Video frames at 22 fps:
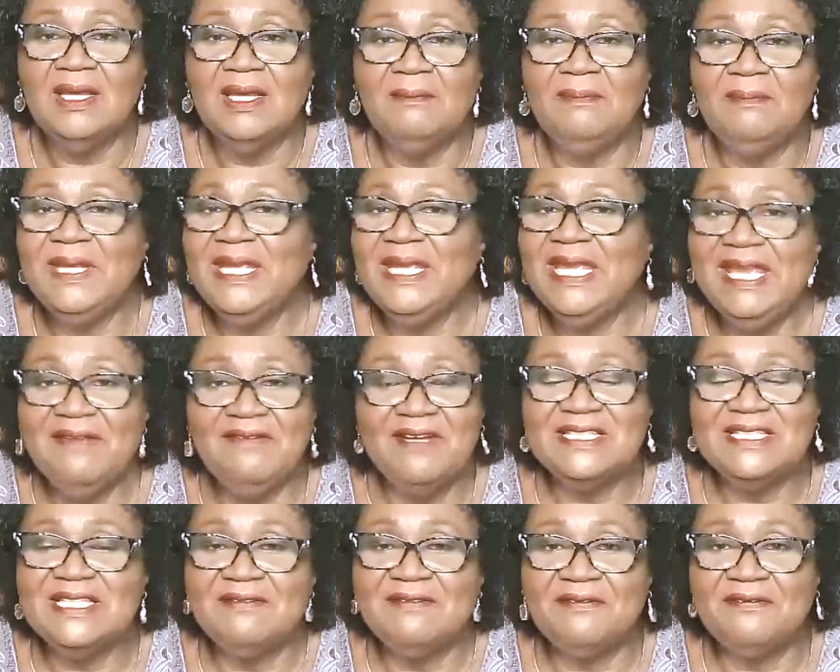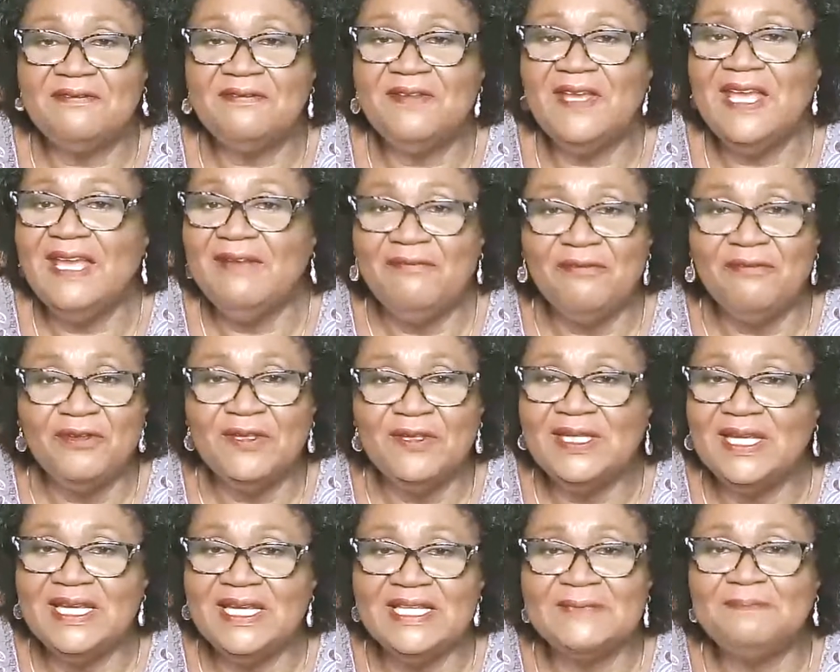behave as if
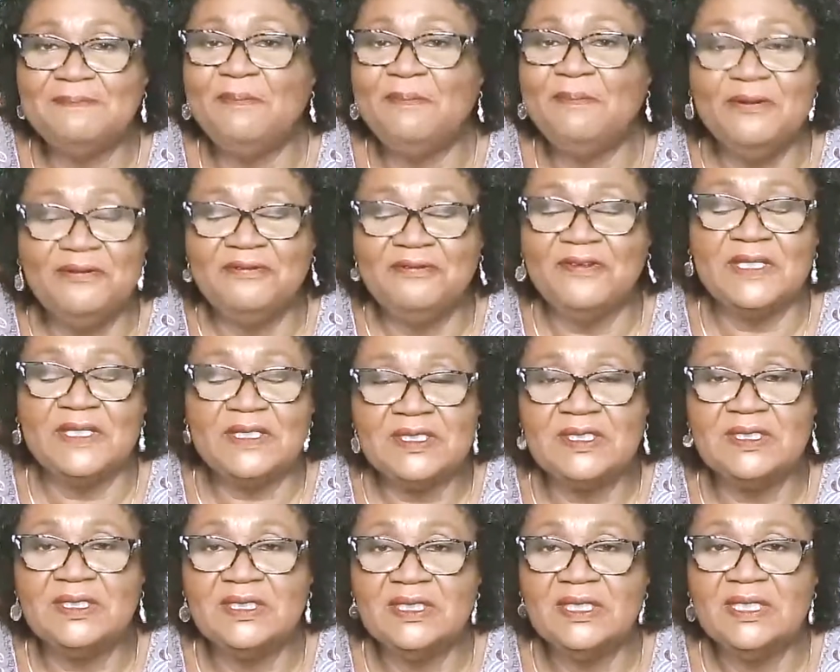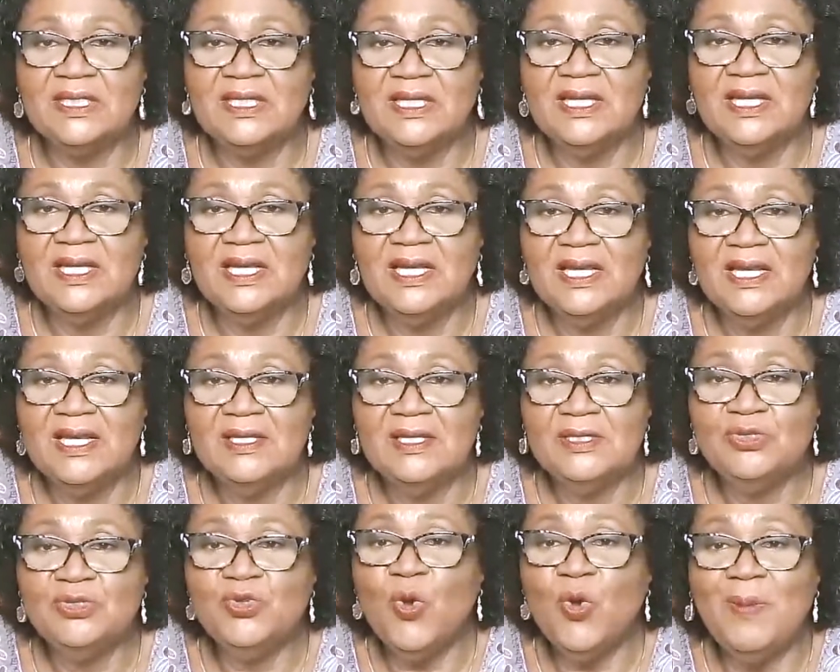everything is perfect.
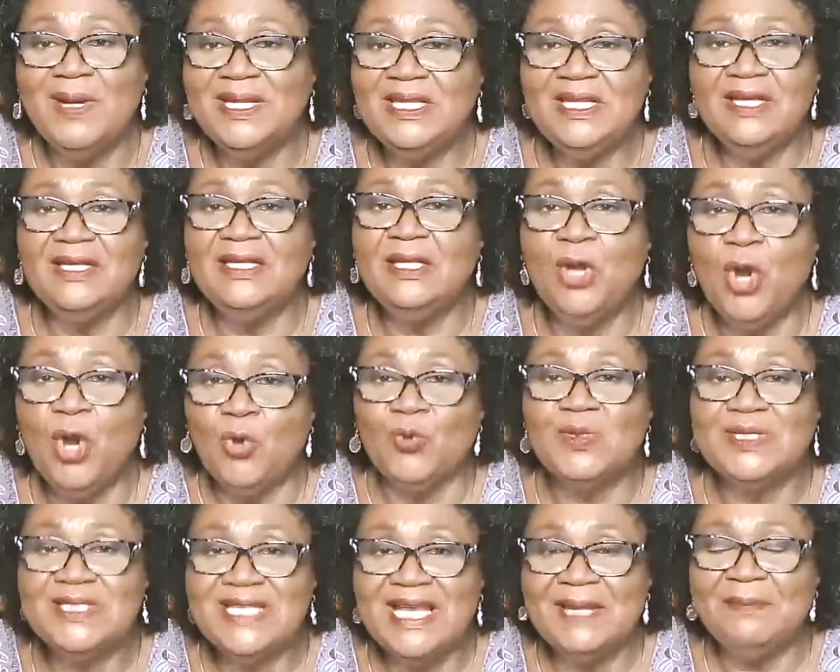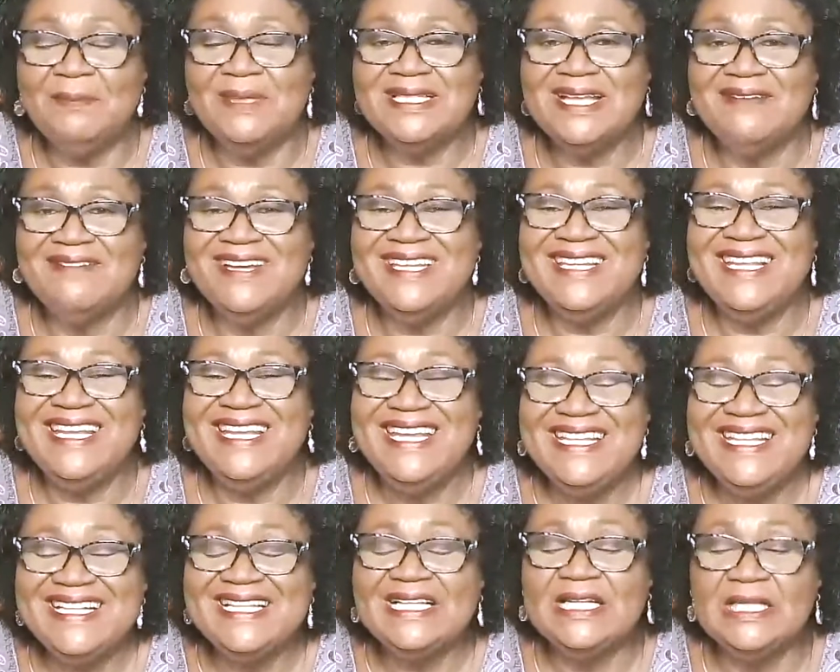Nobody on the outside must have an
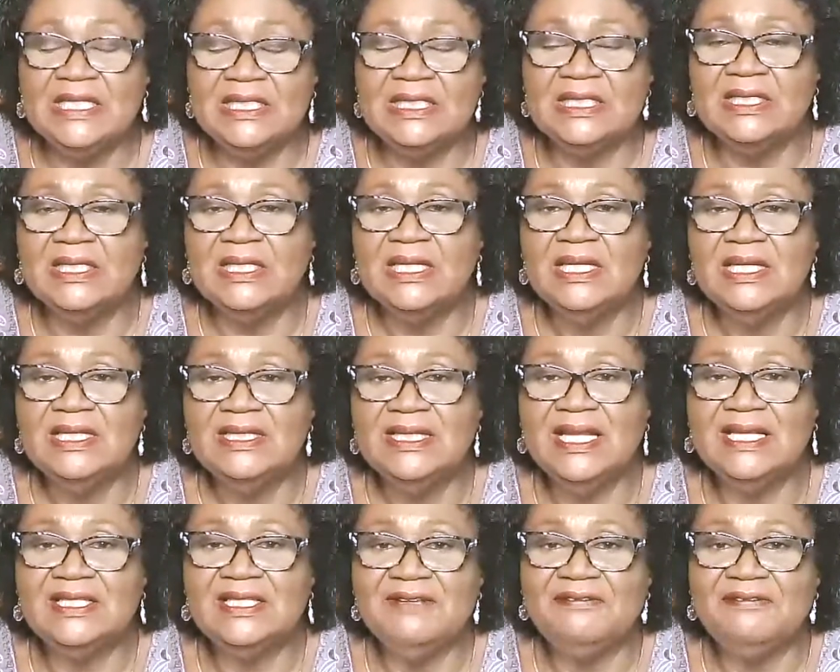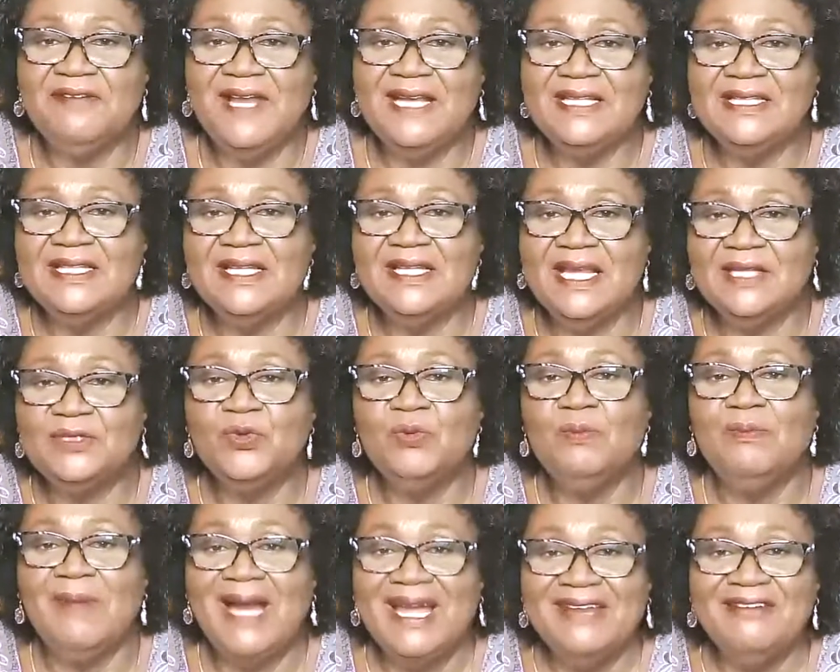inkling that you're fighting like two
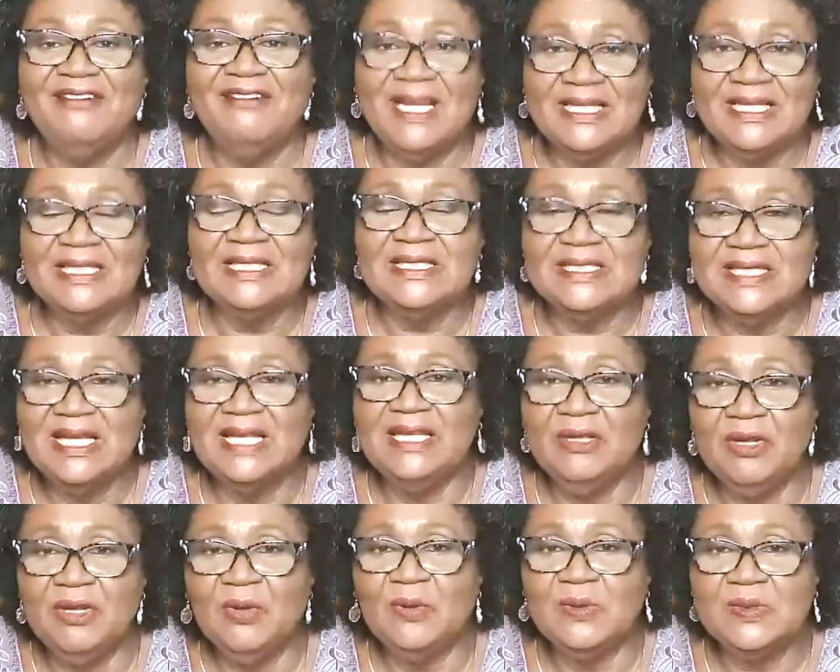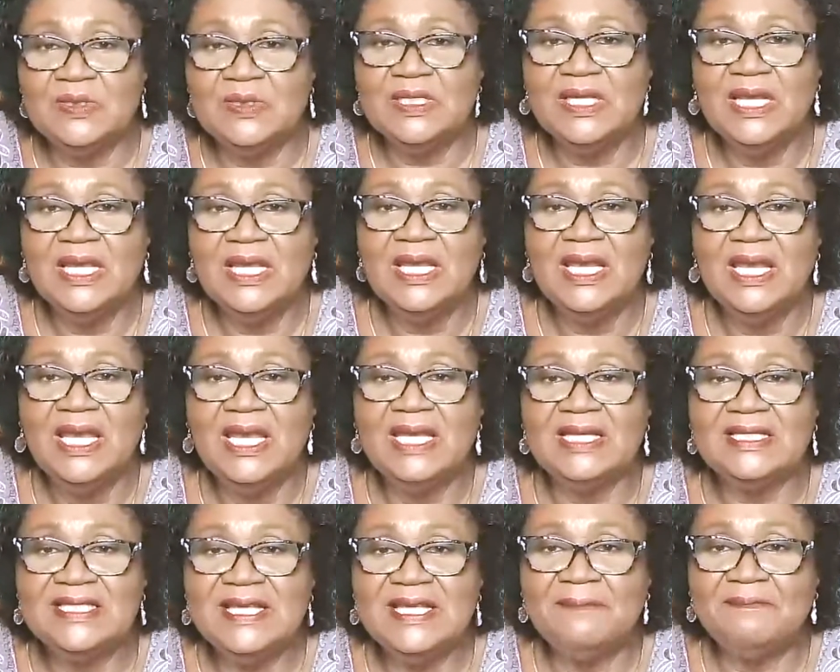man at inside the house,
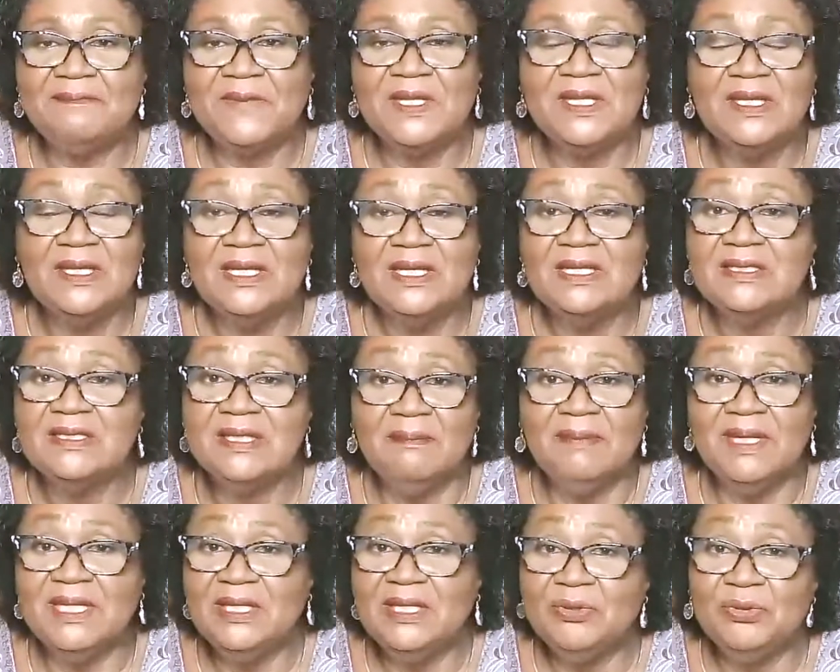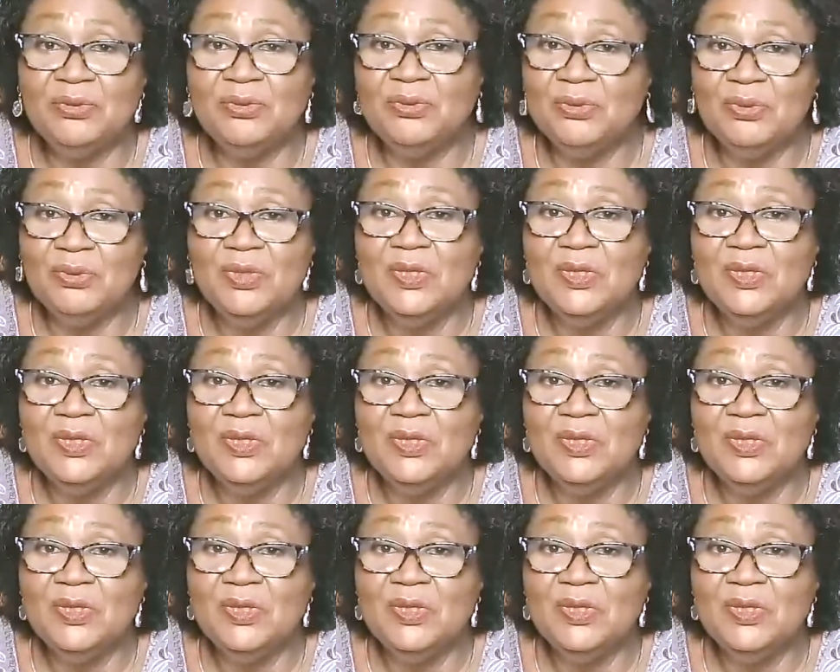except somebody who